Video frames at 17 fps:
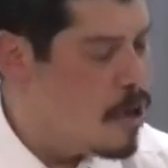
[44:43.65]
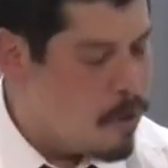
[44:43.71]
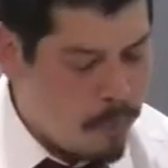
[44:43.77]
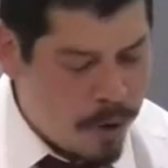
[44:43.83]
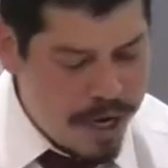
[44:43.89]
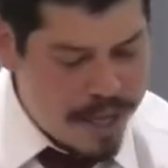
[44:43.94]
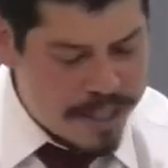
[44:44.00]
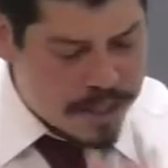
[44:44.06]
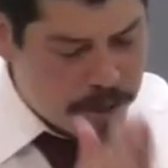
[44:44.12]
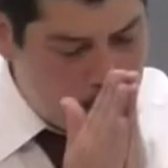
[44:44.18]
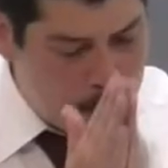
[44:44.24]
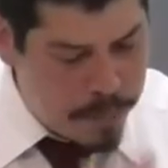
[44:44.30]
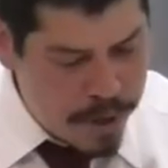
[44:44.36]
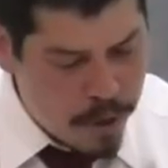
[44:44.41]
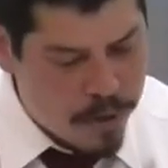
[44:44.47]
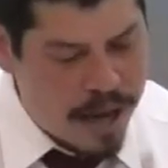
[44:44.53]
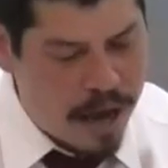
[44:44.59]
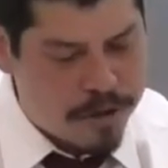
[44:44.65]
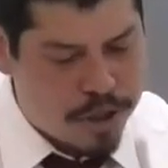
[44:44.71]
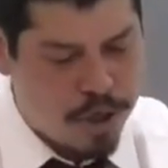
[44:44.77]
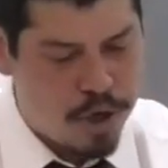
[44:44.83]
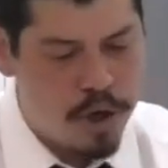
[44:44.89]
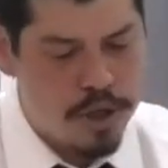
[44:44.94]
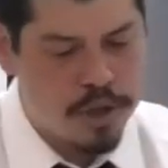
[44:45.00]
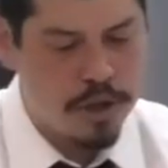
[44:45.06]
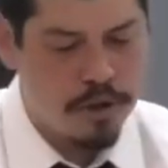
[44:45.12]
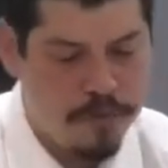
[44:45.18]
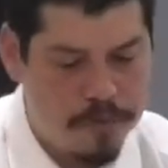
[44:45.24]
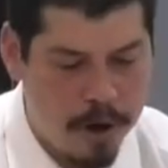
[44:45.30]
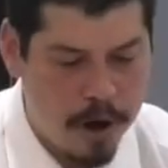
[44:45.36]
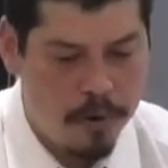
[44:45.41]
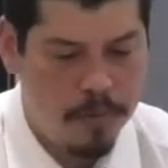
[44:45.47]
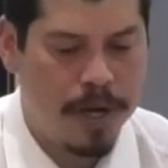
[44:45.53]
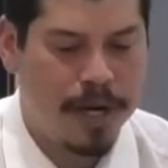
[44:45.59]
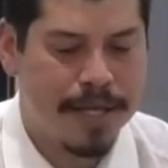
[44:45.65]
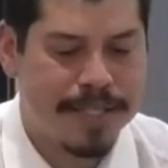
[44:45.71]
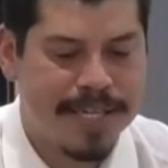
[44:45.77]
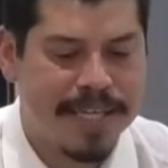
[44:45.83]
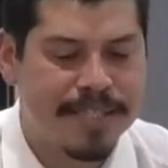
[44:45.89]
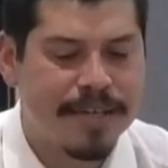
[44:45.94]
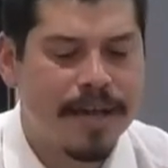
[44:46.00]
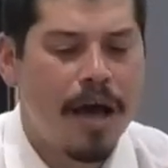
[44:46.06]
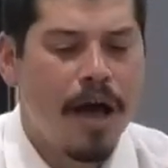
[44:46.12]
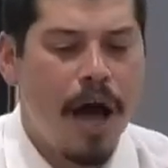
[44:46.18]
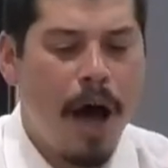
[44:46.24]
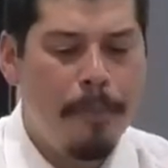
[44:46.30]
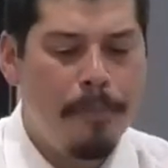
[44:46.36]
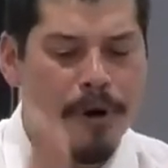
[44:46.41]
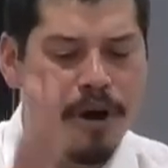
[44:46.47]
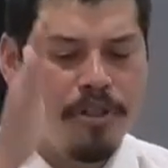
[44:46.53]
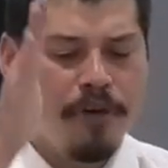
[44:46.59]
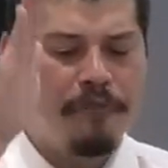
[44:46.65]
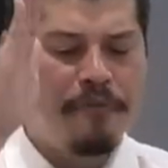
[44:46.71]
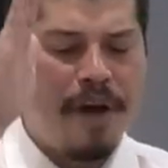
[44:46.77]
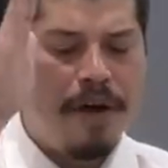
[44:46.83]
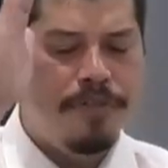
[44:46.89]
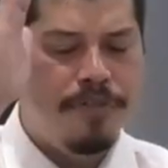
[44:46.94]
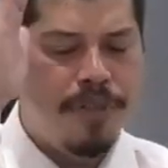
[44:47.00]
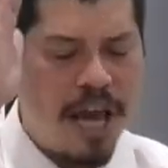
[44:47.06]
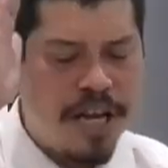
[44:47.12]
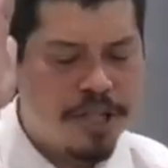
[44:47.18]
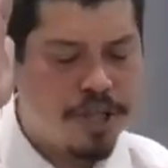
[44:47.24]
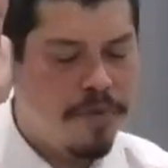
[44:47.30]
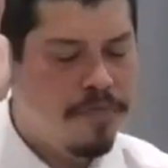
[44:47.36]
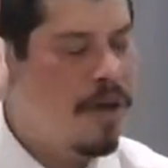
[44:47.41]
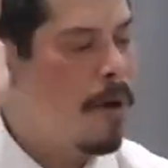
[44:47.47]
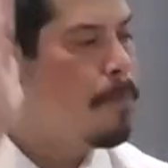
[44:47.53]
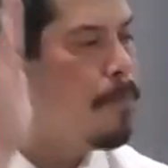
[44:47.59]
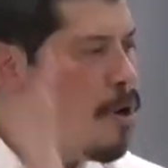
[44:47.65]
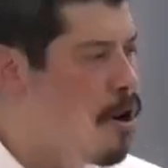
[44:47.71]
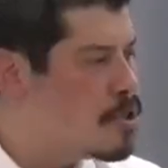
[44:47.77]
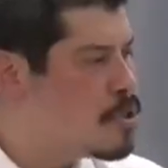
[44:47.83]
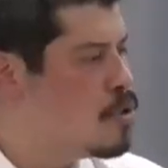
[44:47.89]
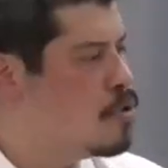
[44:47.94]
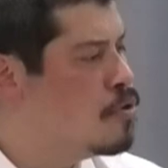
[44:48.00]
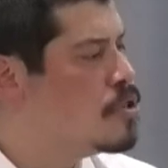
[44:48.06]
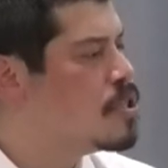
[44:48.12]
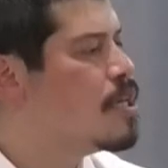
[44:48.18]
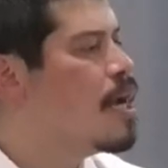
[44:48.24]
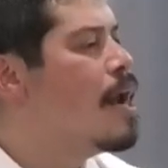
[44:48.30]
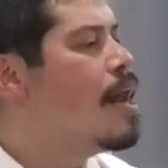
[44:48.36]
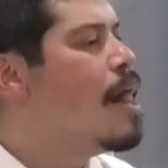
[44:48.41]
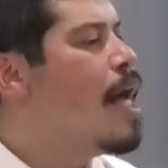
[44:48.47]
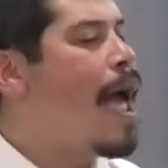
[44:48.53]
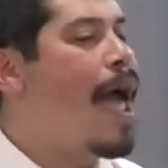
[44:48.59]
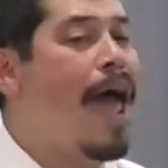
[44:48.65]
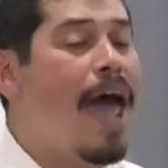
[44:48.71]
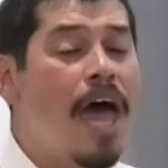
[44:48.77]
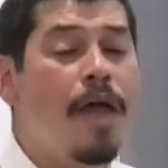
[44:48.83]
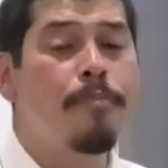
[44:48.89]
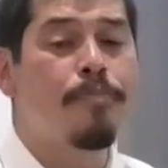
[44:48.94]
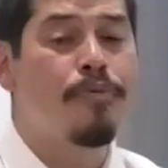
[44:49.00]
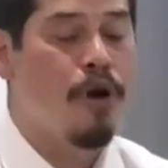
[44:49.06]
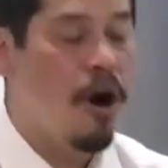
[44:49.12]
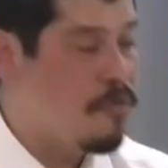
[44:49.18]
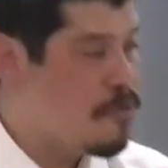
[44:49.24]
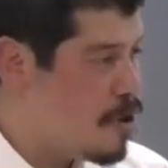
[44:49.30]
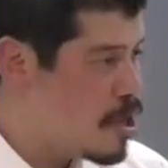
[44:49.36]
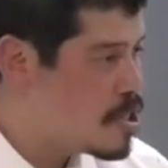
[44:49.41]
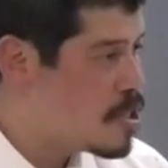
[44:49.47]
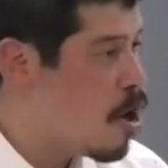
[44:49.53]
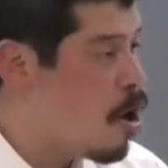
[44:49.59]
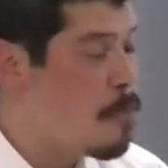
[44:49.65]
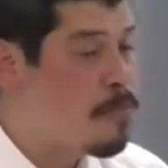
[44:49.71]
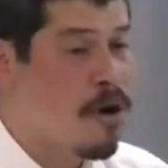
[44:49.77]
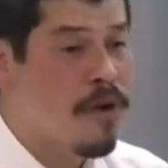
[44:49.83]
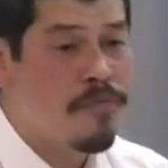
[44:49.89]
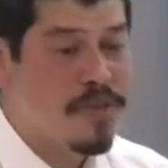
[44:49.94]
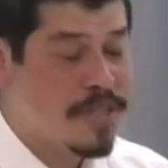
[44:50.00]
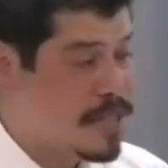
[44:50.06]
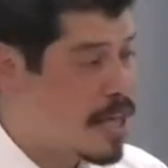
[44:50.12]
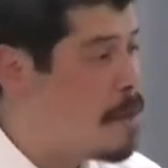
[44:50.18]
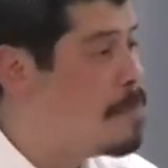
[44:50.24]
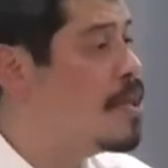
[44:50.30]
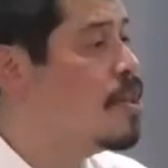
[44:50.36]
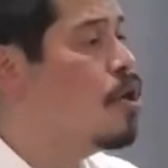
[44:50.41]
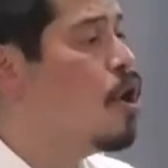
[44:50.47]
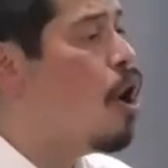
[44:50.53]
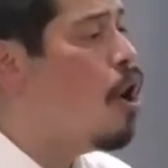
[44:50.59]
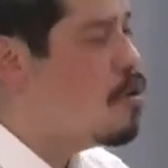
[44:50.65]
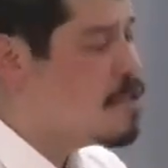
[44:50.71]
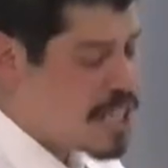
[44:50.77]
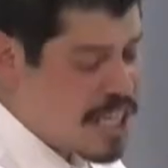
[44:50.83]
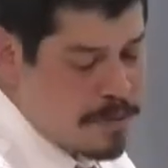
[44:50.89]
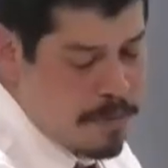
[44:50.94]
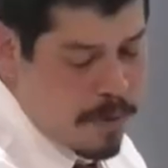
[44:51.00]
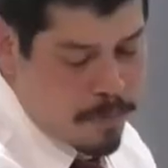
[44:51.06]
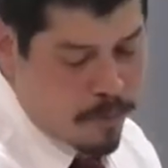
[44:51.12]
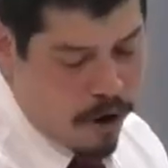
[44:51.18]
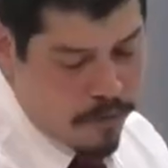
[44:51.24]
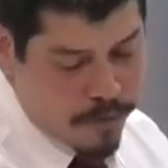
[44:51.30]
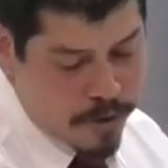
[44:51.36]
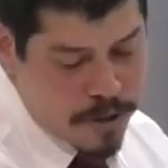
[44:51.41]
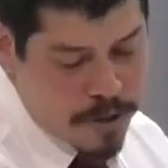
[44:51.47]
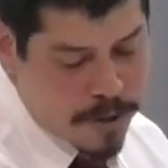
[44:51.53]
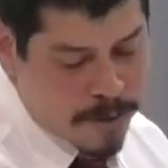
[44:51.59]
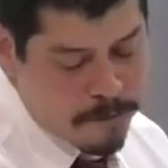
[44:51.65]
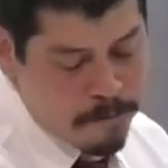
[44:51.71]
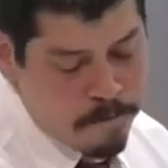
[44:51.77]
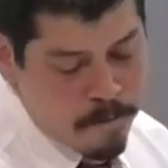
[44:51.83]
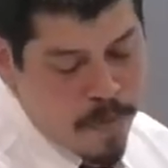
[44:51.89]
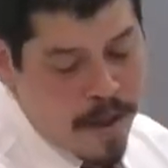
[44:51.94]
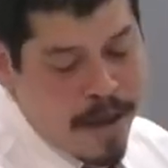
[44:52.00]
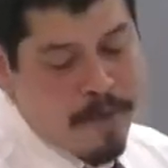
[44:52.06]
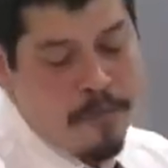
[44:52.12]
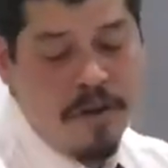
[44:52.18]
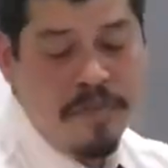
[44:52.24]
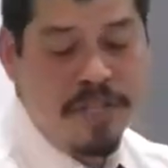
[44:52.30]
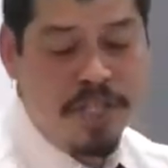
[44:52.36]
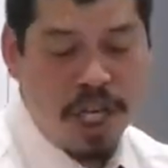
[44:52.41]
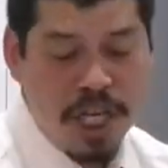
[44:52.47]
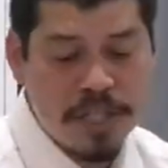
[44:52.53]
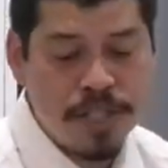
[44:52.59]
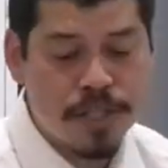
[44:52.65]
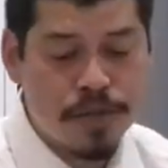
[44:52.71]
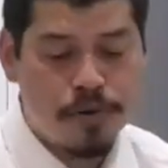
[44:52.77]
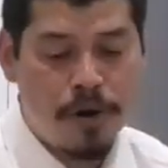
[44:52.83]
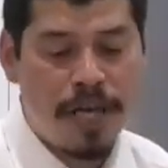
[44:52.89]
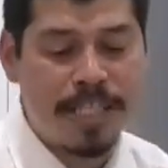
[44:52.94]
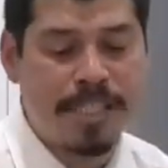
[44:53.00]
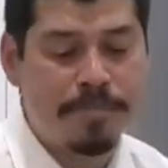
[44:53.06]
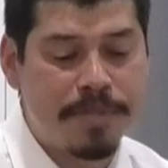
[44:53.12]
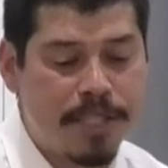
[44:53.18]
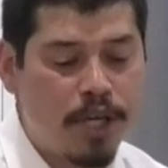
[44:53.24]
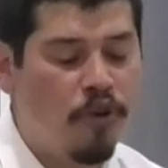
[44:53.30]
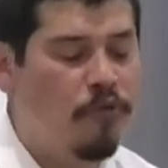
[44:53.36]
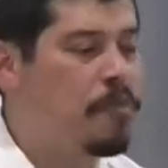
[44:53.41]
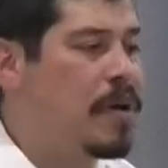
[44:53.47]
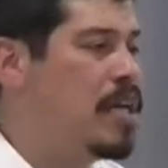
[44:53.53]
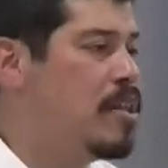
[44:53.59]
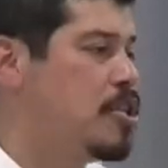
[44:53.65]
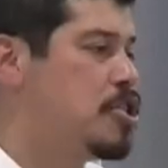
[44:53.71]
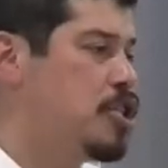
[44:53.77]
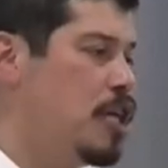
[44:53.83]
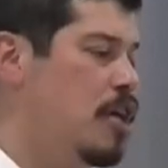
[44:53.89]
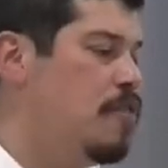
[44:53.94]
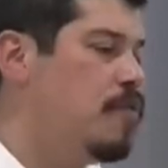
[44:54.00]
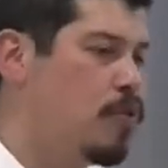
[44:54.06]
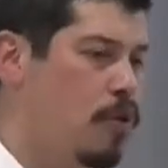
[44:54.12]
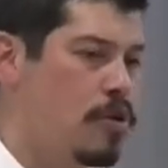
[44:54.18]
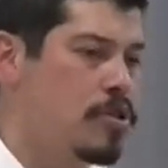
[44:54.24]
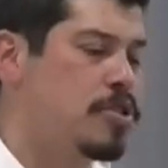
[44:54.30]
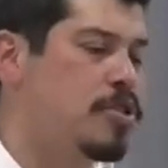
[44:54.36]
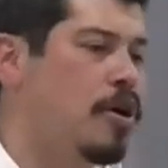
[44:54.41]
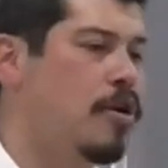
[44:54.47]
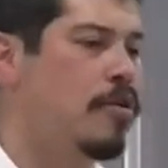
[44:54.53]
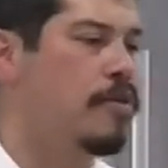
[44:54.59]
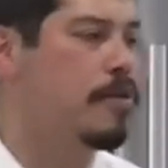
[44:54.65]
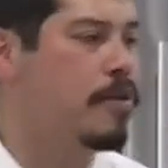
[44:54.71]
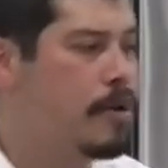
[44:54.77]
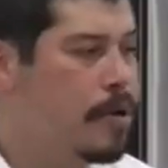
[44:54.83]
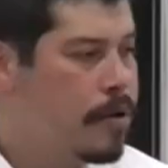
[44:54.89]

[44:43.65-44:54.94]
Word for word: We need to build our church on the following. It says, upon the foundation of the apostles and prophets, prophets there being the Old Testament prophets, with Jesus Christ himself being the chief cornerstone.